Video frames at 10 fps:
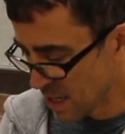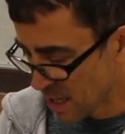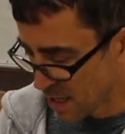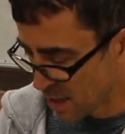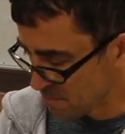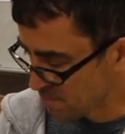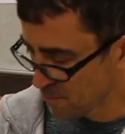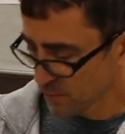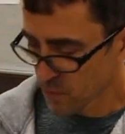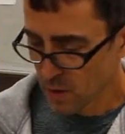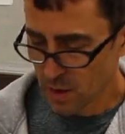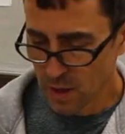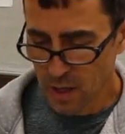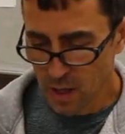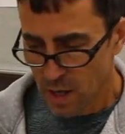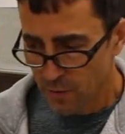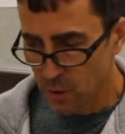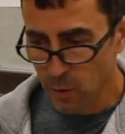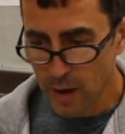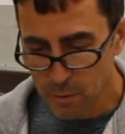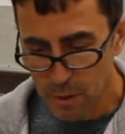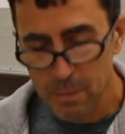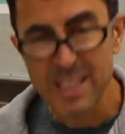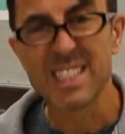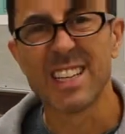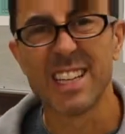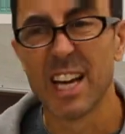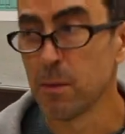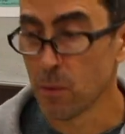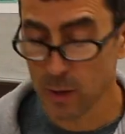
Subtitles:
If you don't want to have a big mess to clean up,